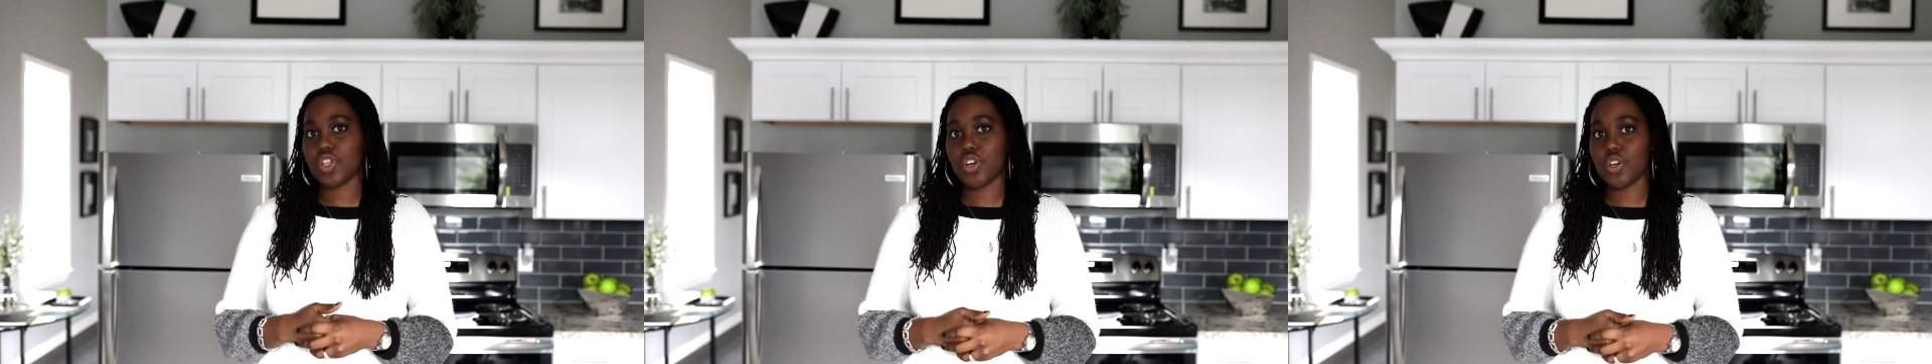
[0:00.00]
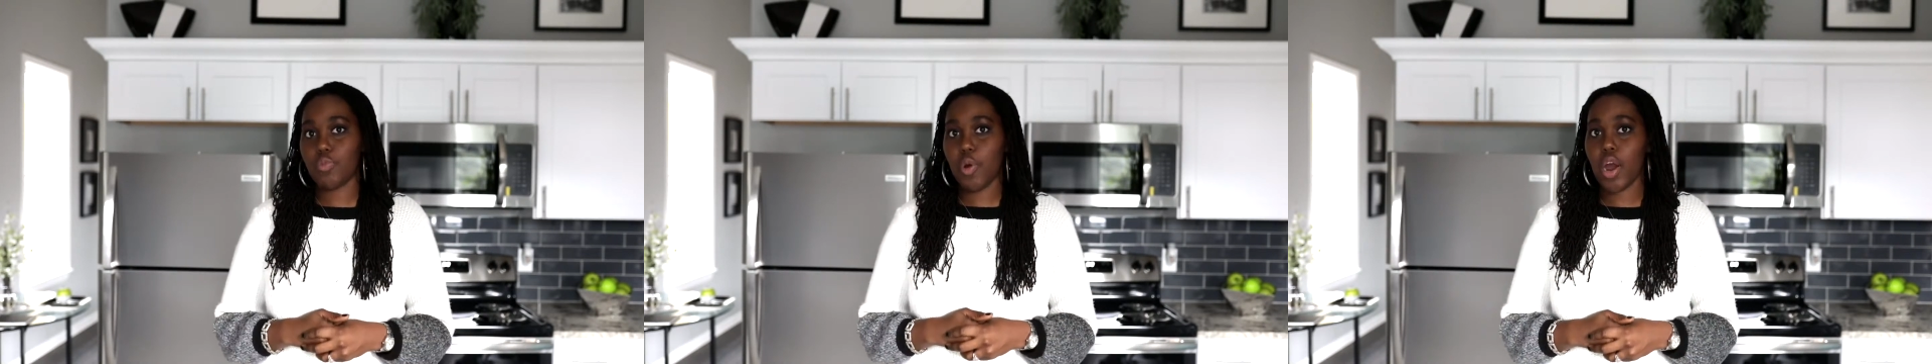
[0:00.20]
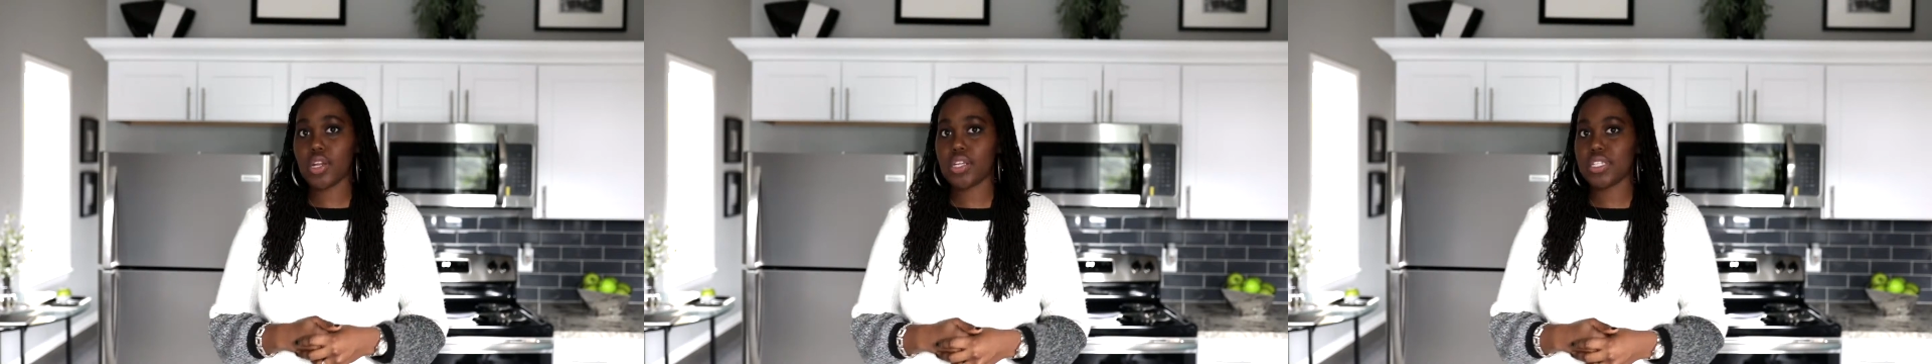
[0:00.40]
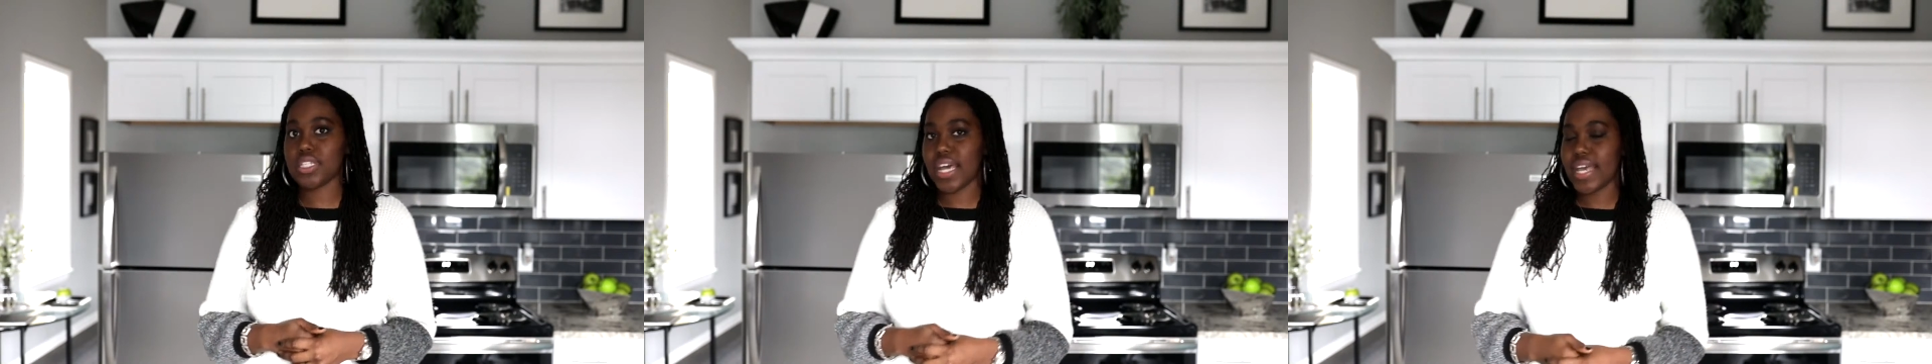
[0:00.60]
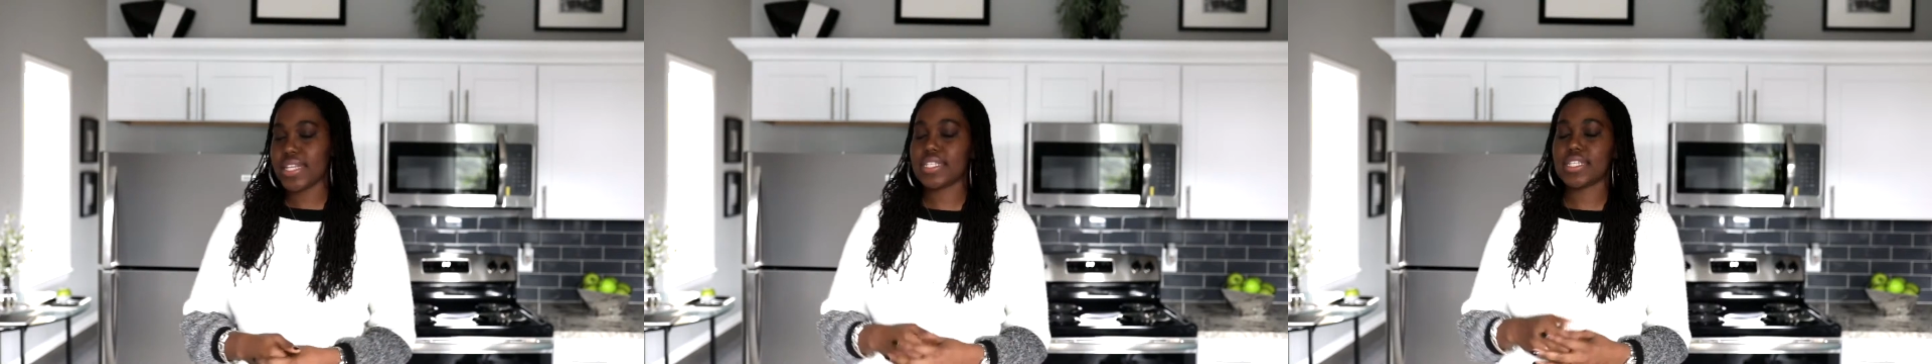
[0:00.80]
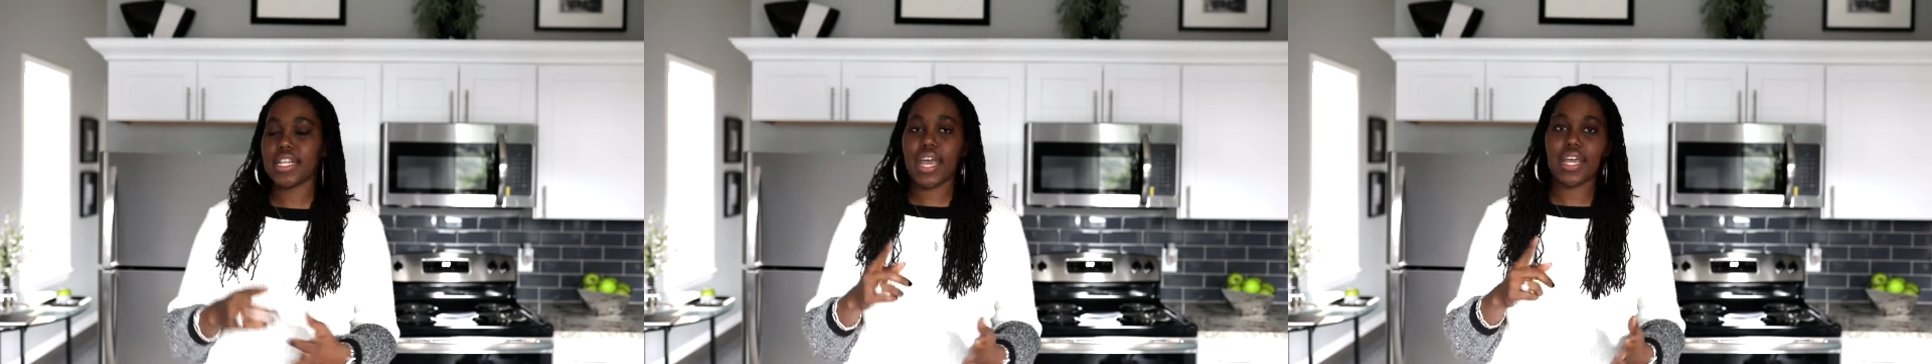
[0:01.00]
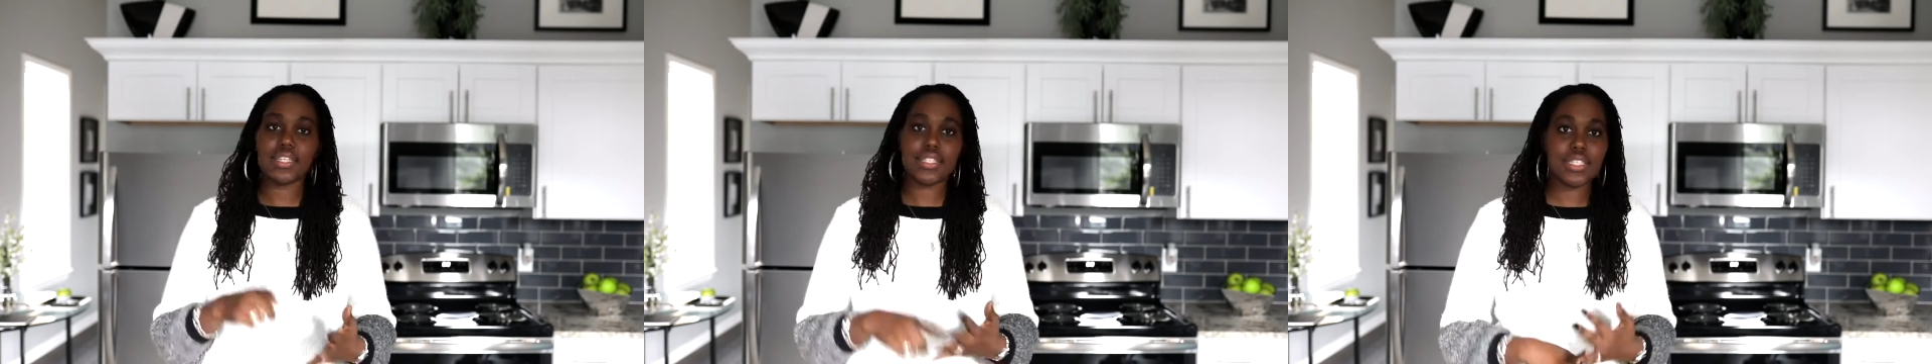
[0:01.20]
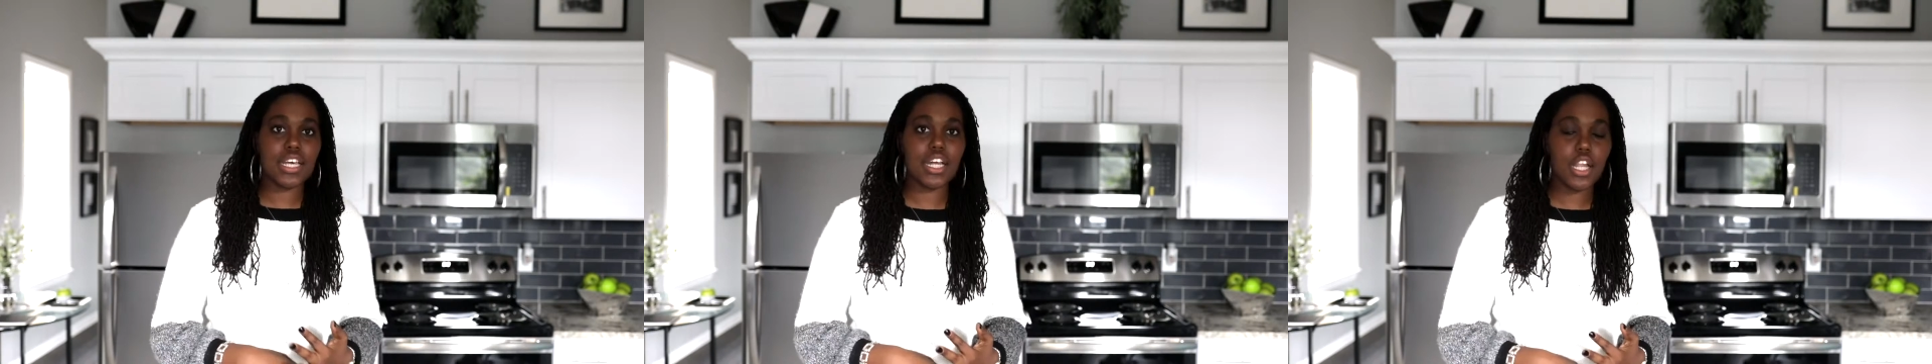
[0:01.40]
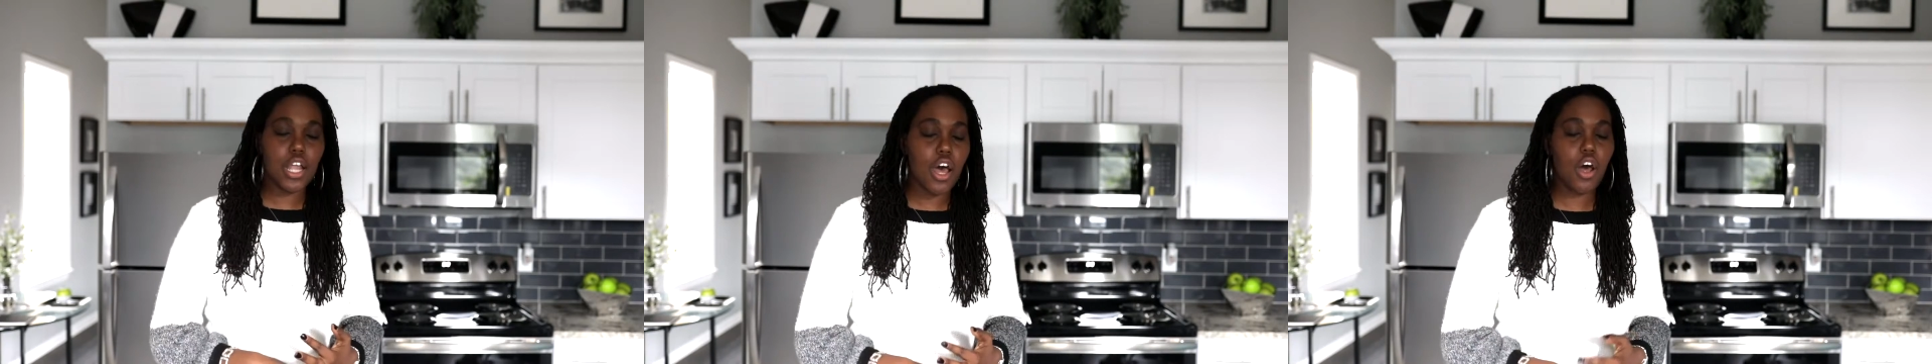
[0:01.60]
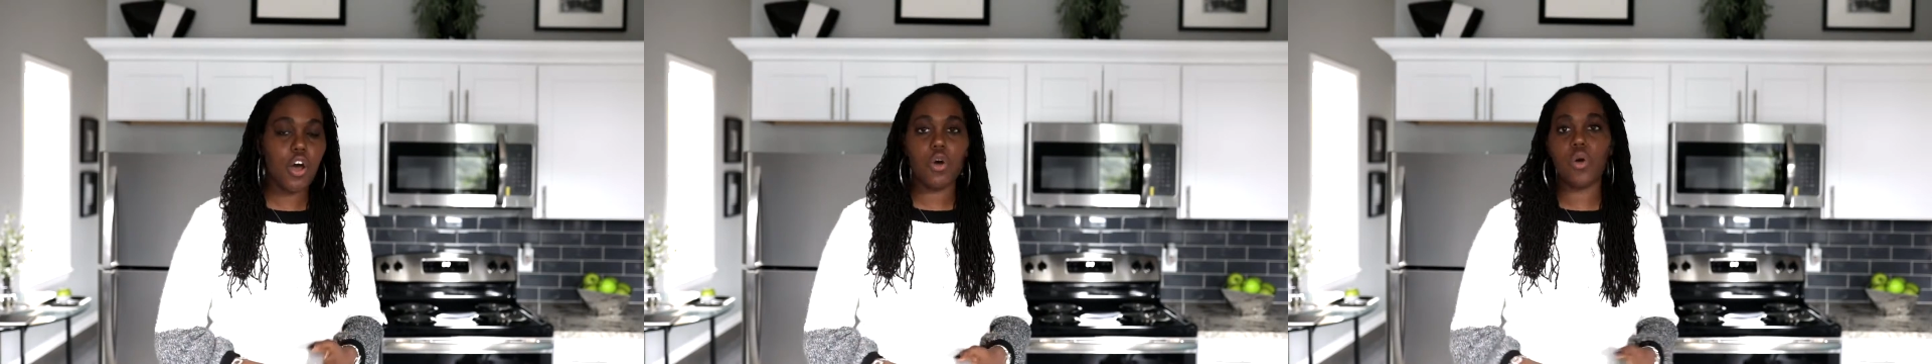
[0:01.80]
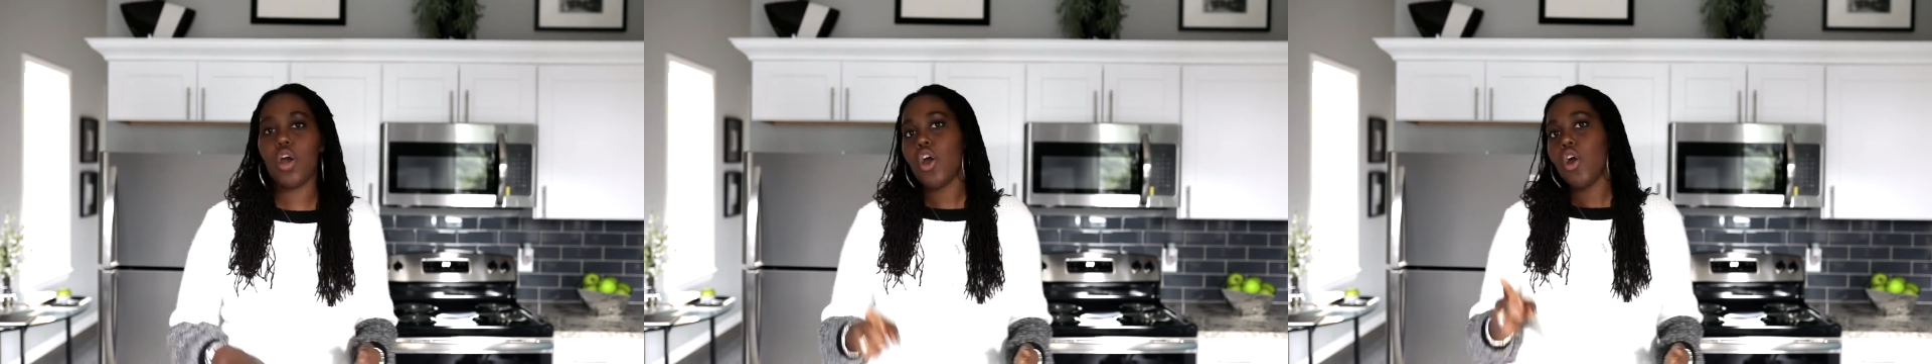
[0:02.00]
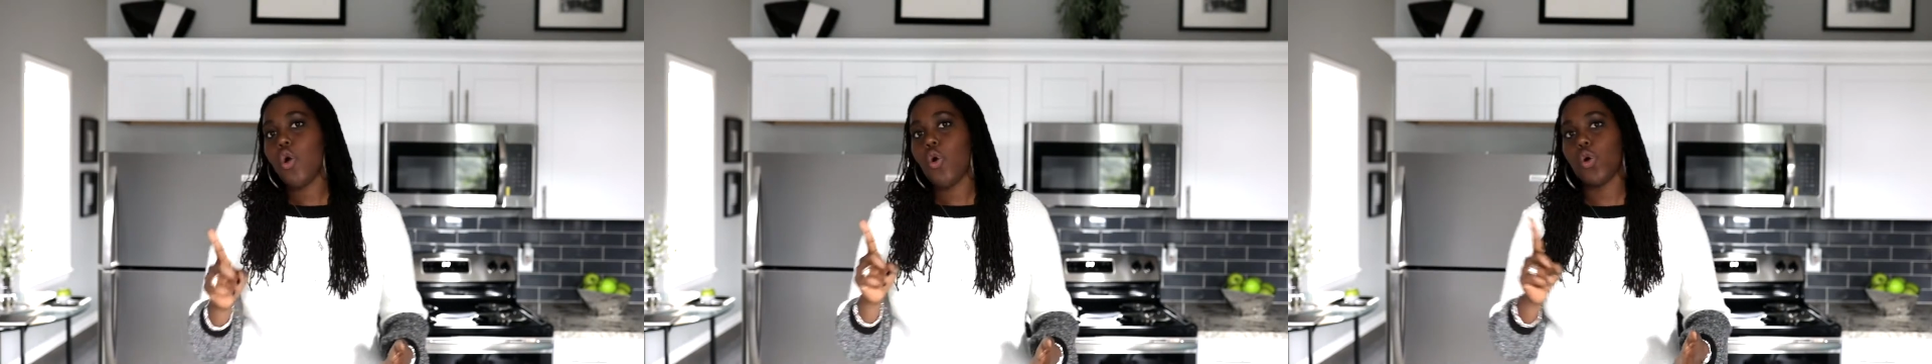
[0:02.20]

third-party sites like Zillow